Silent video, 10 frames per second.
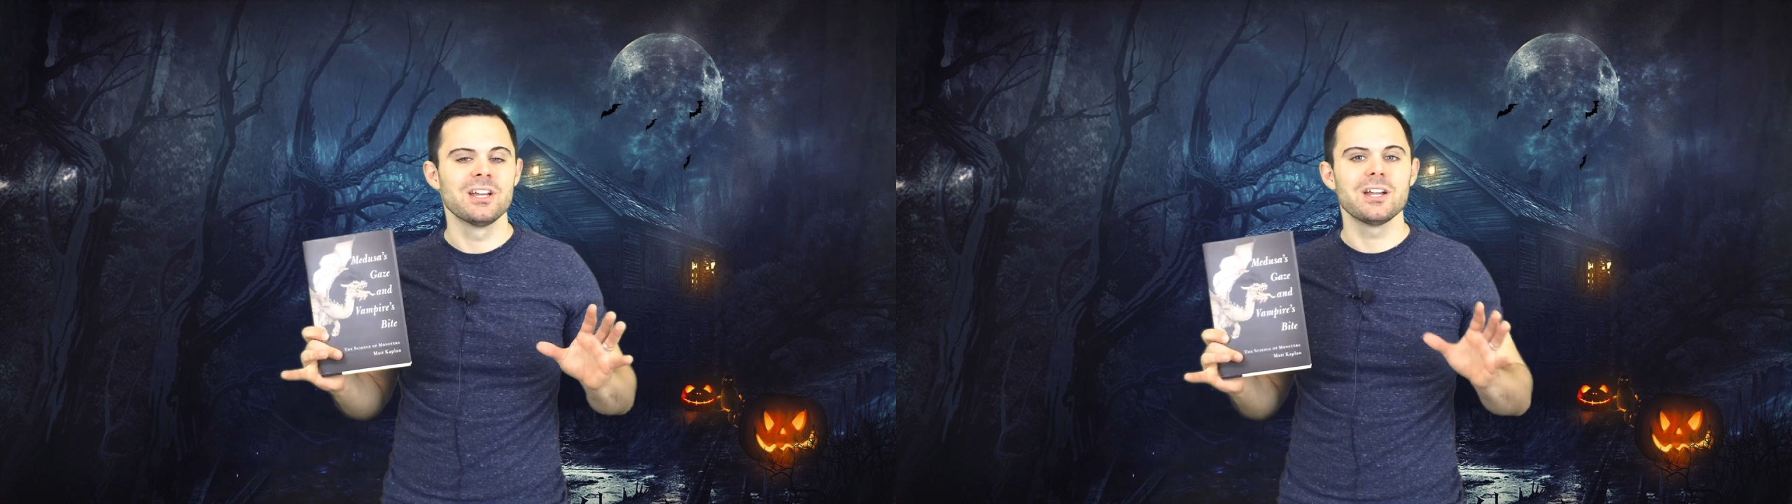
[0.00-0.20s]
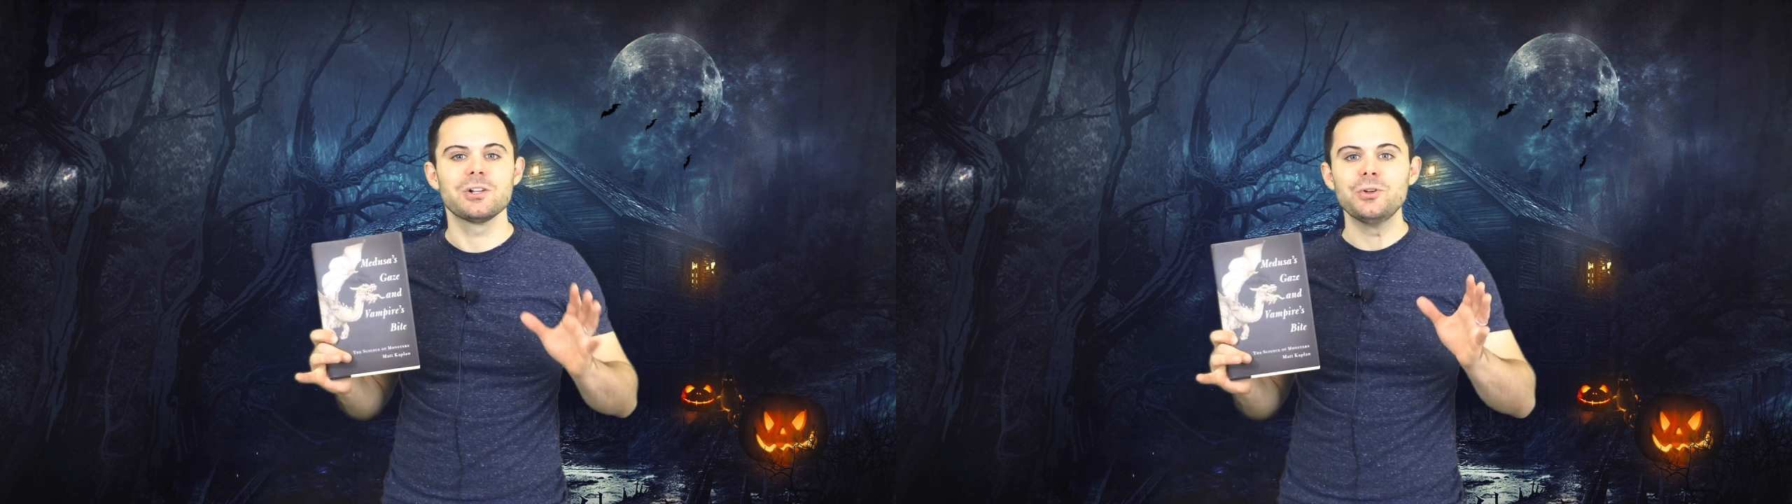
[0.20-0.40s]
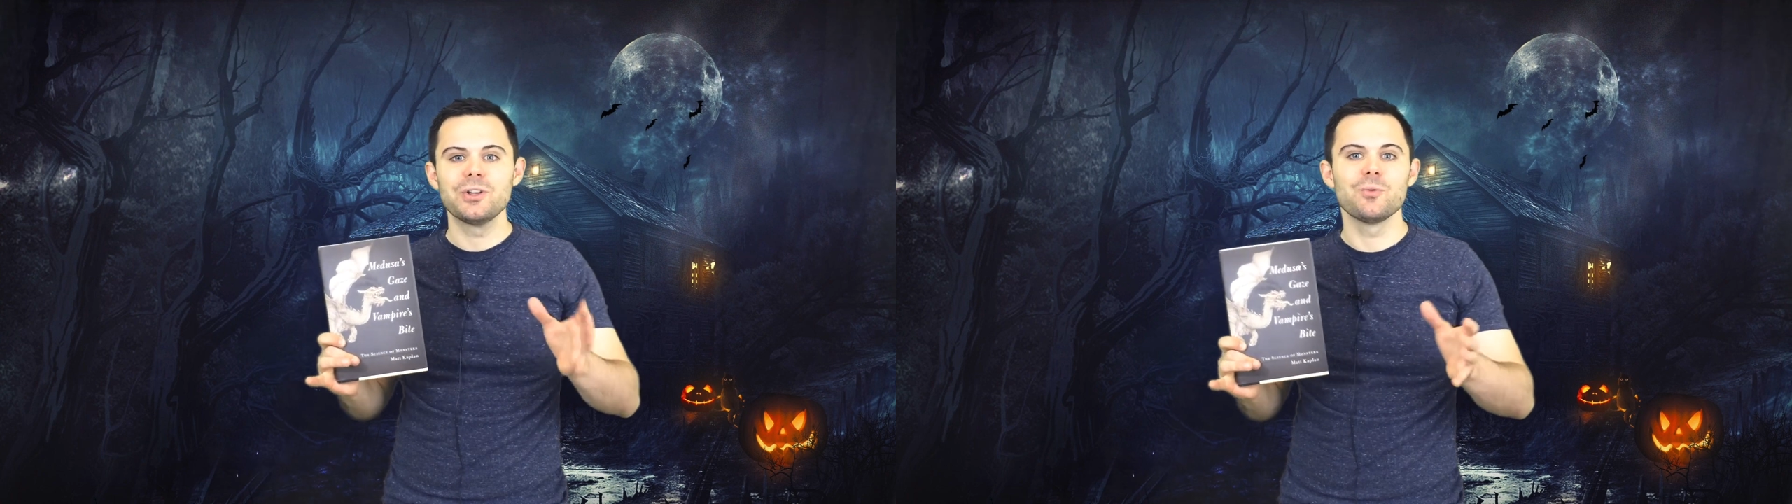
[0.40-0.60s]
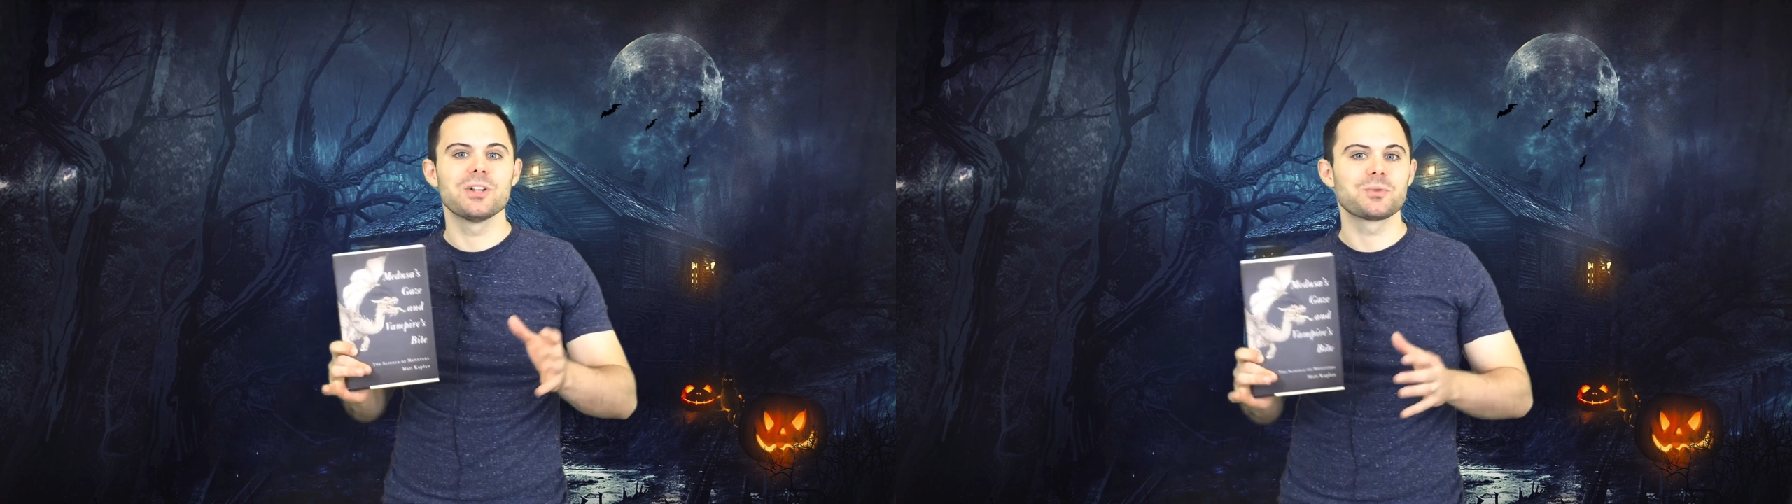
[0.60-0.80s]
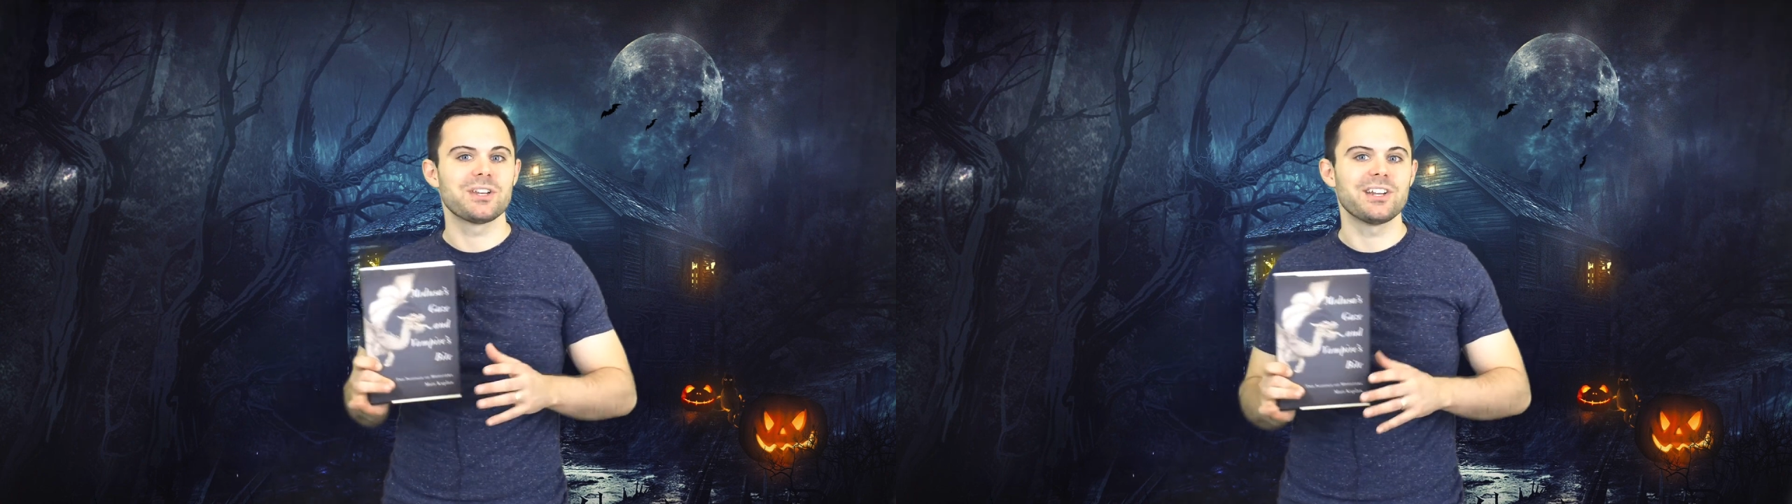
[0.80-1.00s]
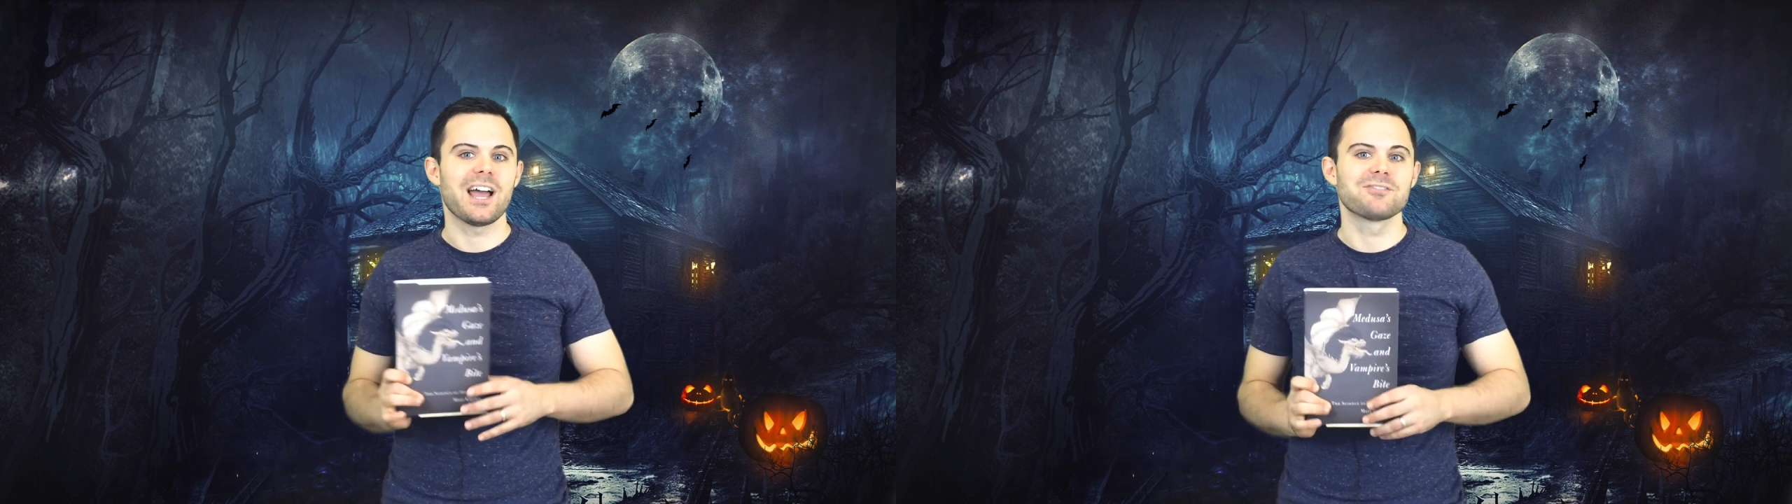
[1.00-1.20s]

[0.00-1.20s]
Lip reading: including ones we didn't have